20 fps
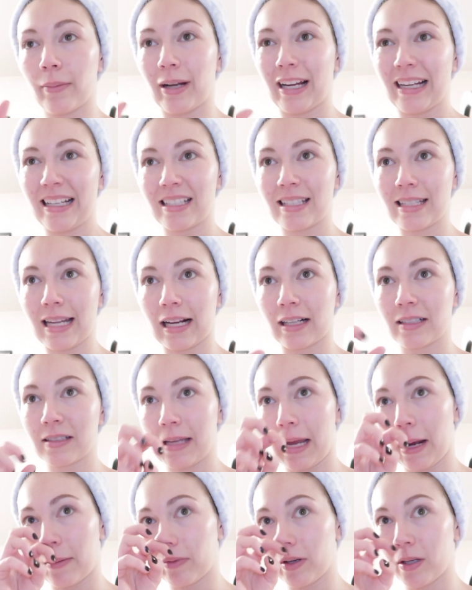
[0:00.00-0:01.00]
my Instax
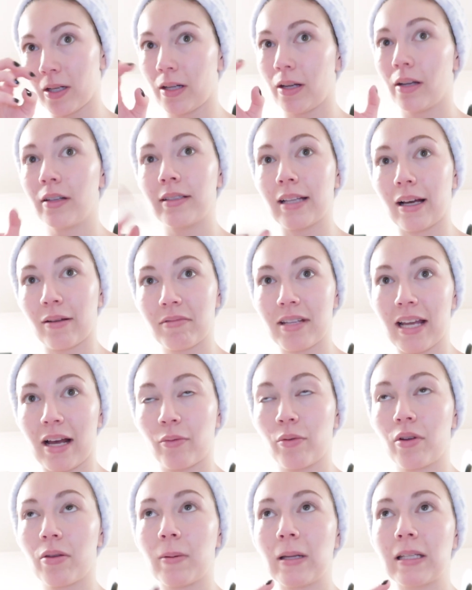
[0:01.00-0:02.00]
camera
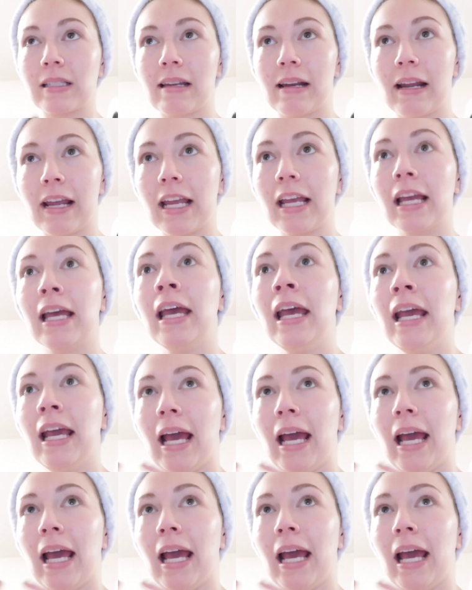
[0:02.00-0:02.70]
downtown with me tonight.